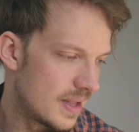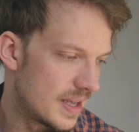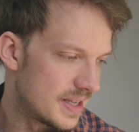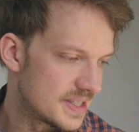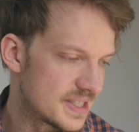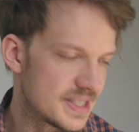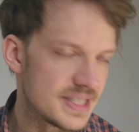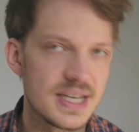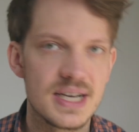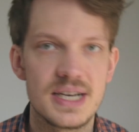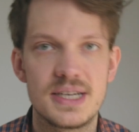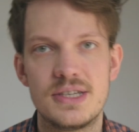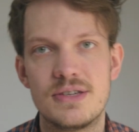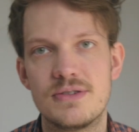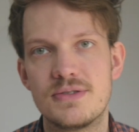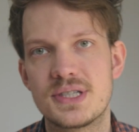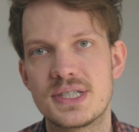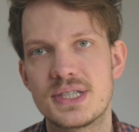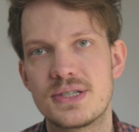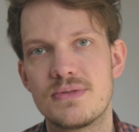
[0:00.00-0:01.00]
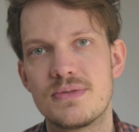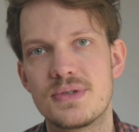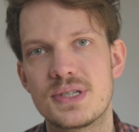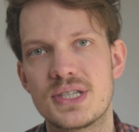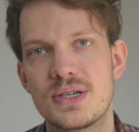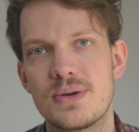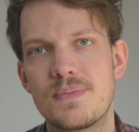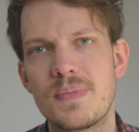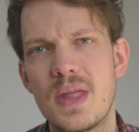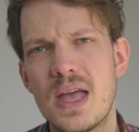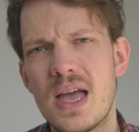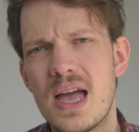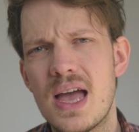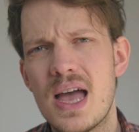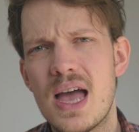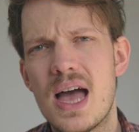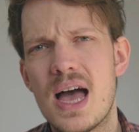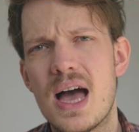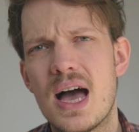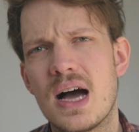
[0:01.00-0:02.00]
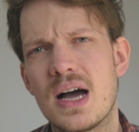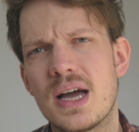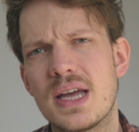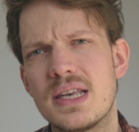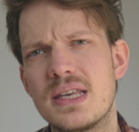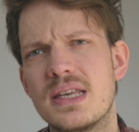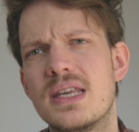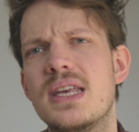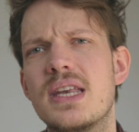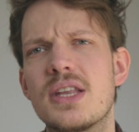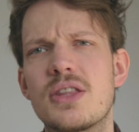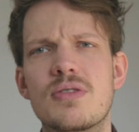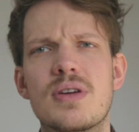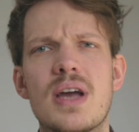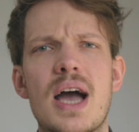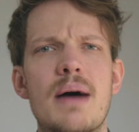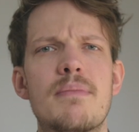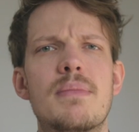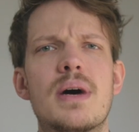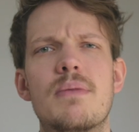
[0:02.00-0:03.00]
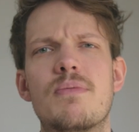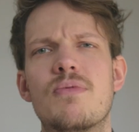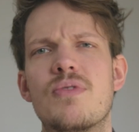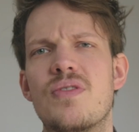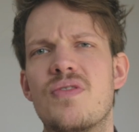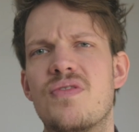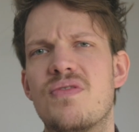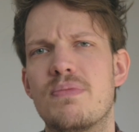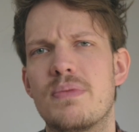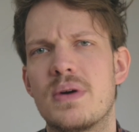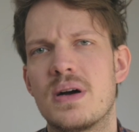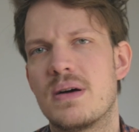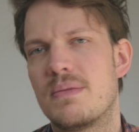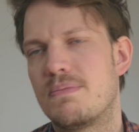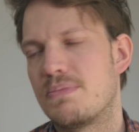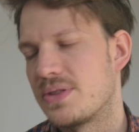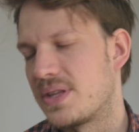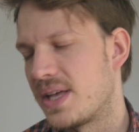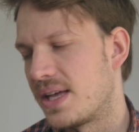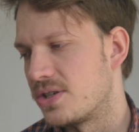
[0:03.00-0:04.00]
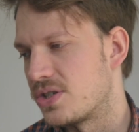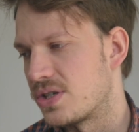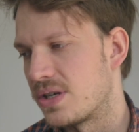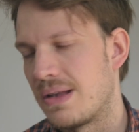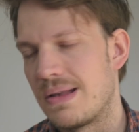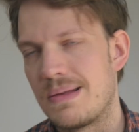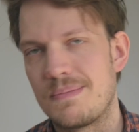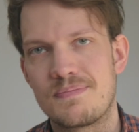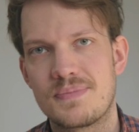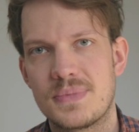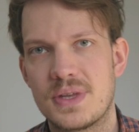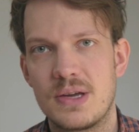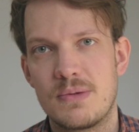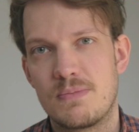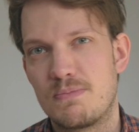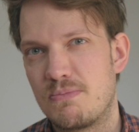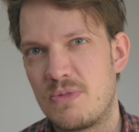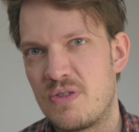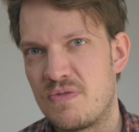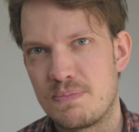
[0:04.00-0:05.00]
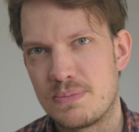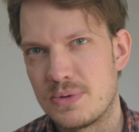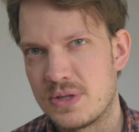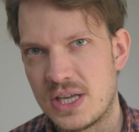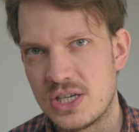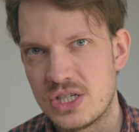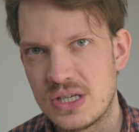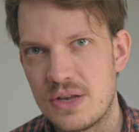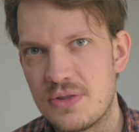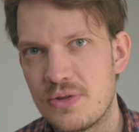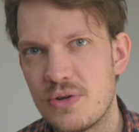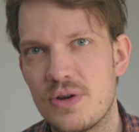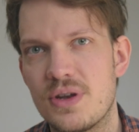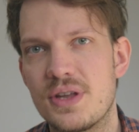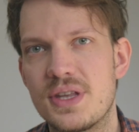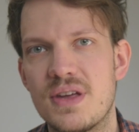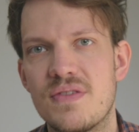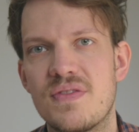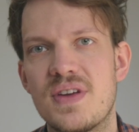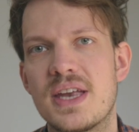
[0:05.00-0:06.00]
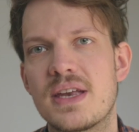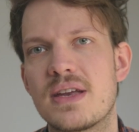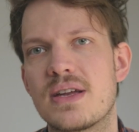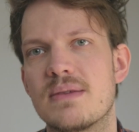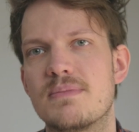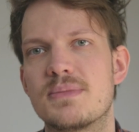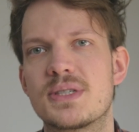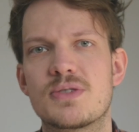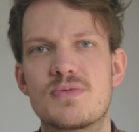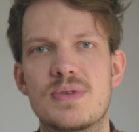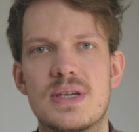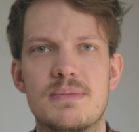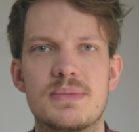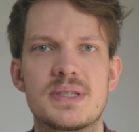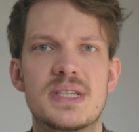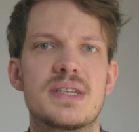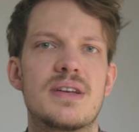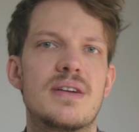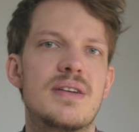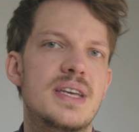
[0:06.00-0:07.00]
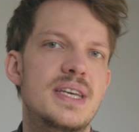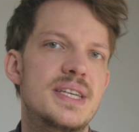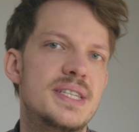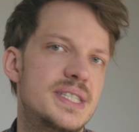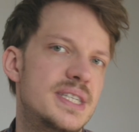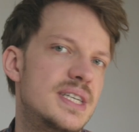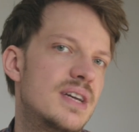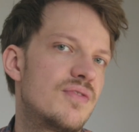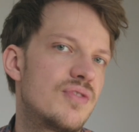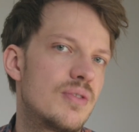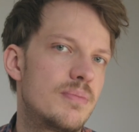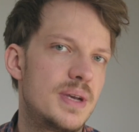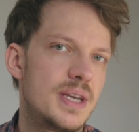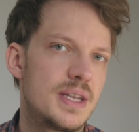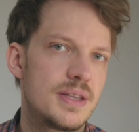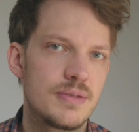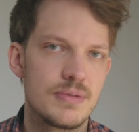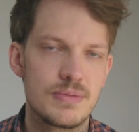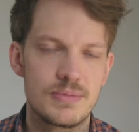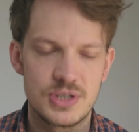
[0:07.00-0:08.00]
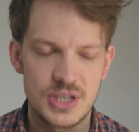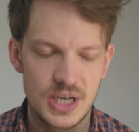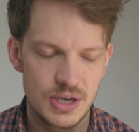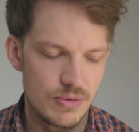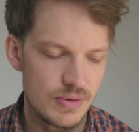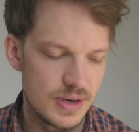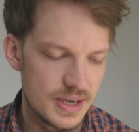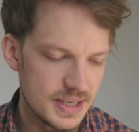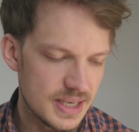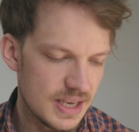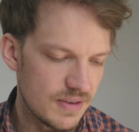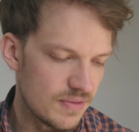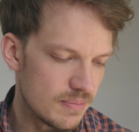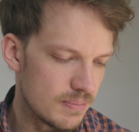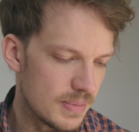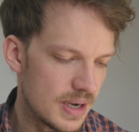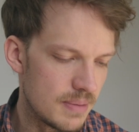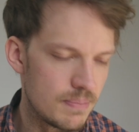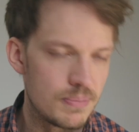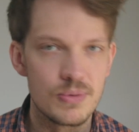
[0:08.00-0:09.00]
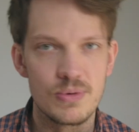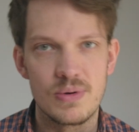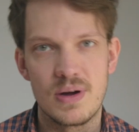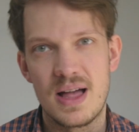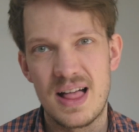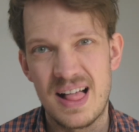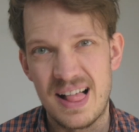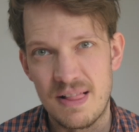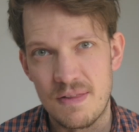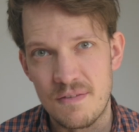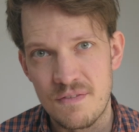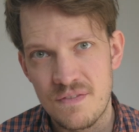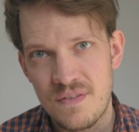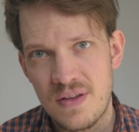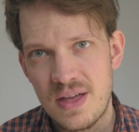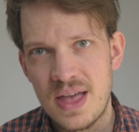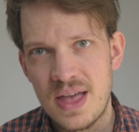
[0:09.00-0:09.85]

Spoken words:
as I used to. So I needed to come up with potential alternative income streams that are easier for me to generate given my poor health.